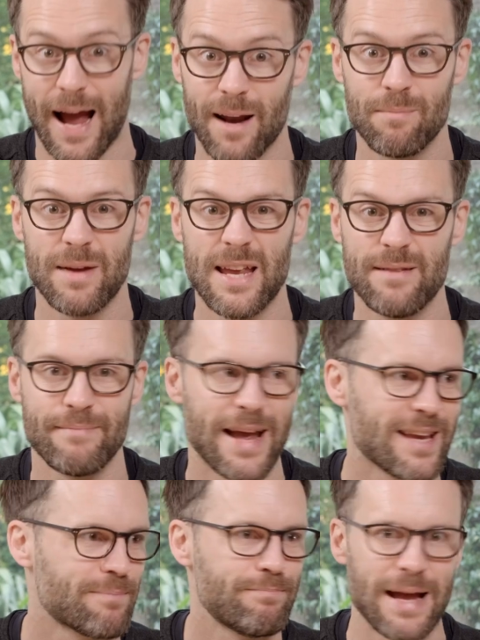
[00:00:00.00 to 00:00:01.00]
and me
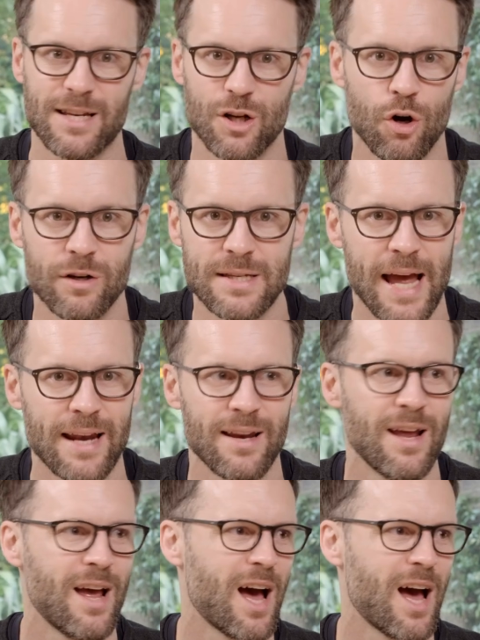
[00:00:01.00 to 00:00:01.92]
make better content,